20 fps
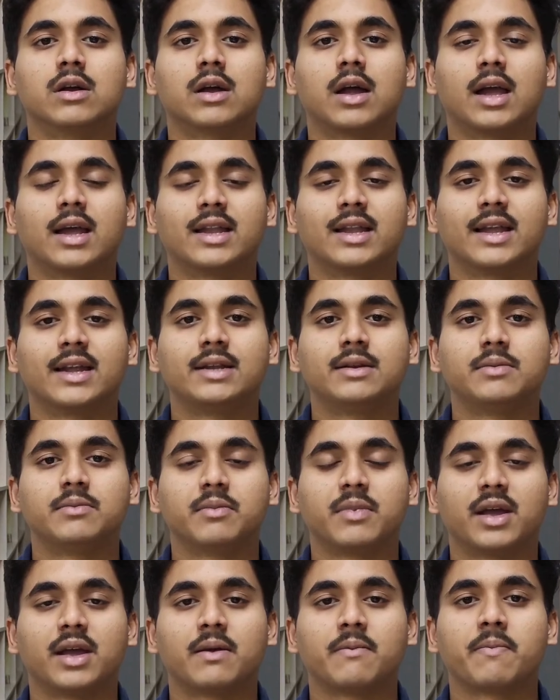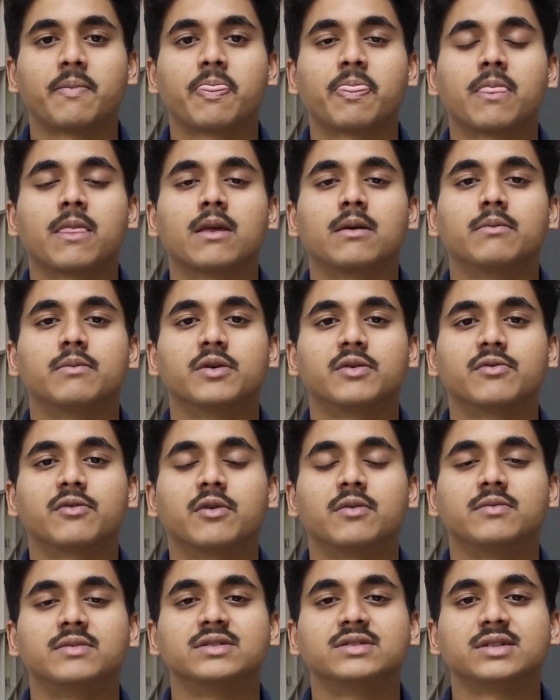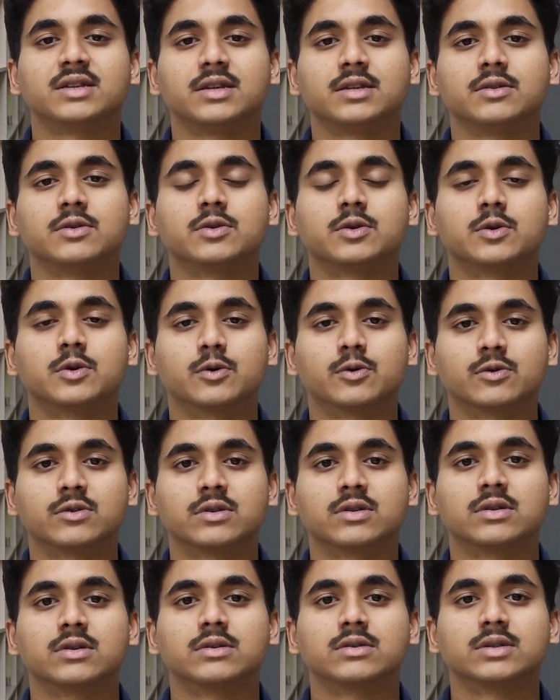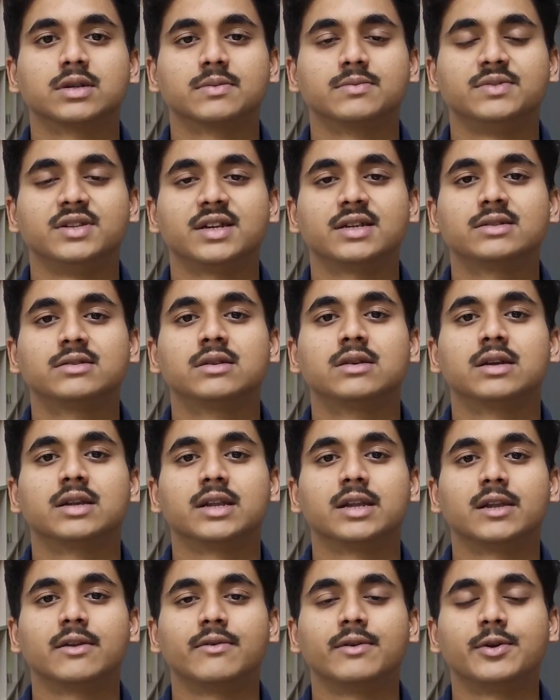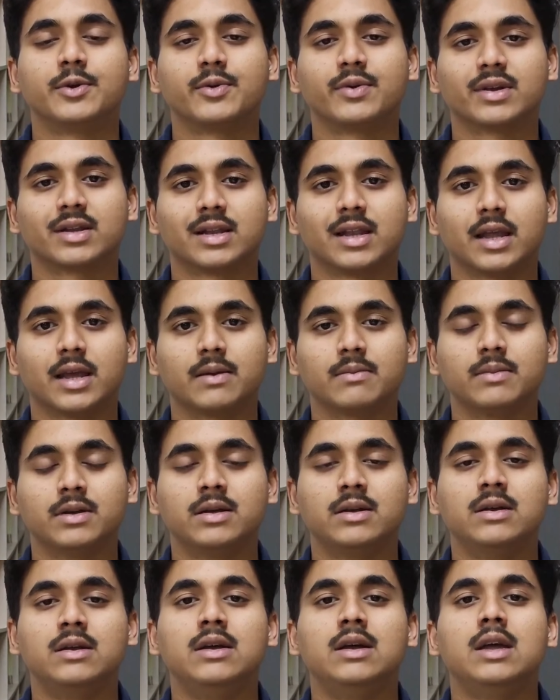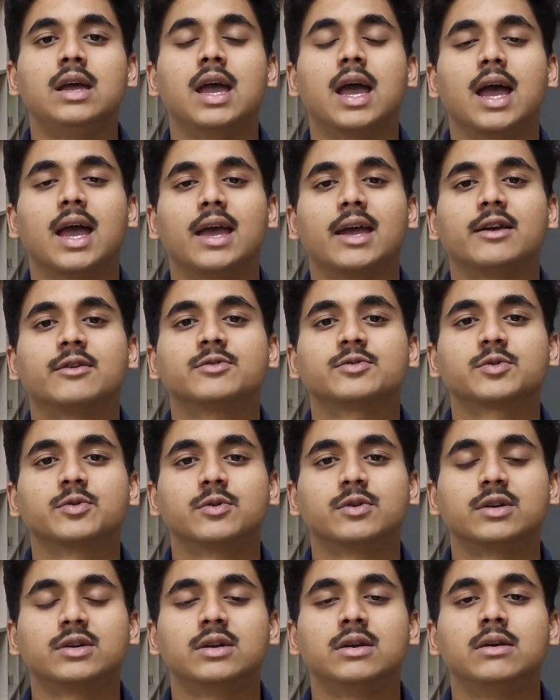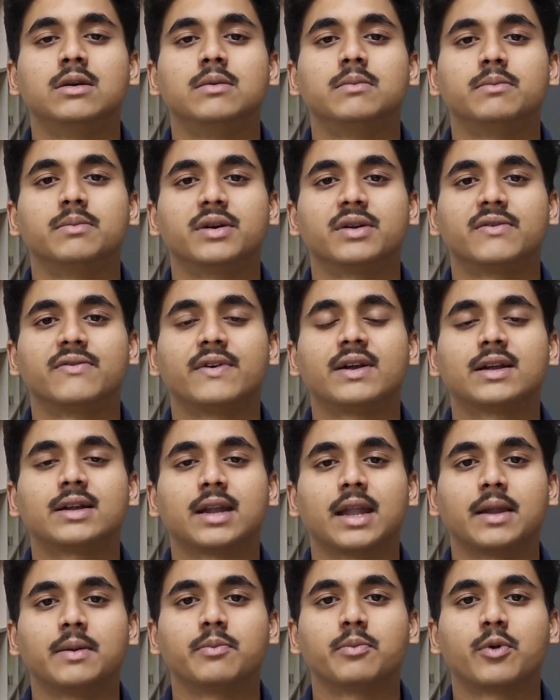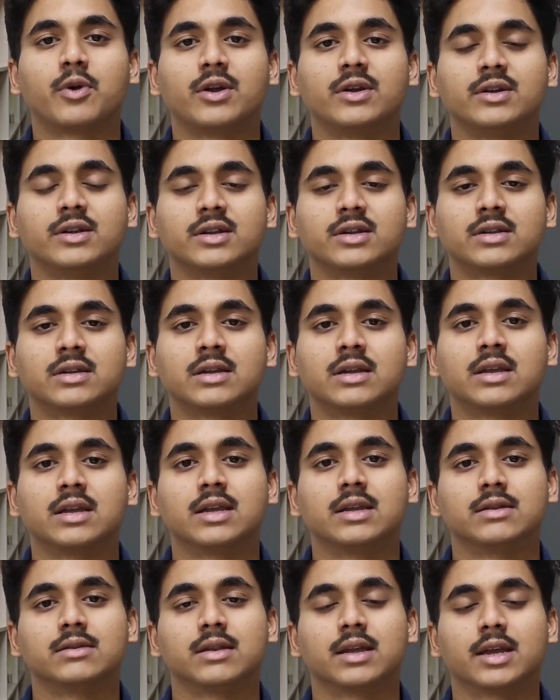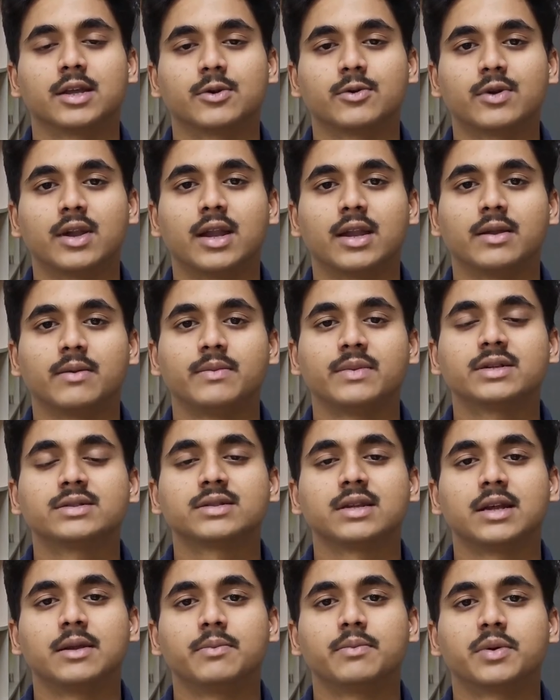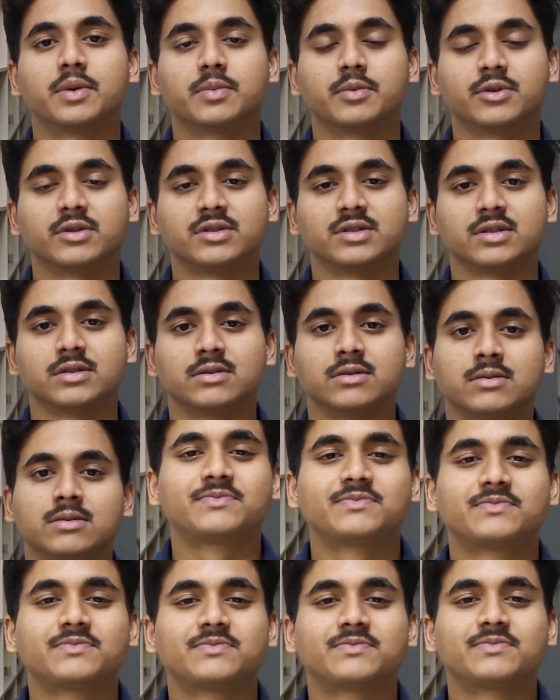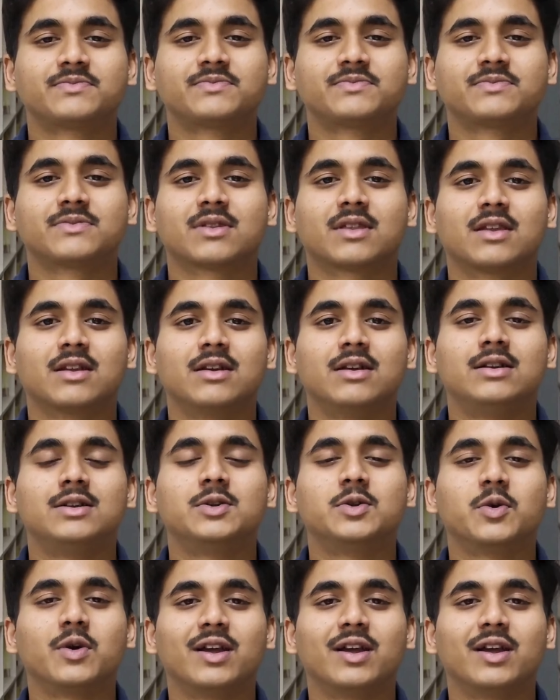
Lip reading: highlight my performance in core subjects relevant to your lab. I have scored perfect 10-pointer in aerodynamics and propulsion. To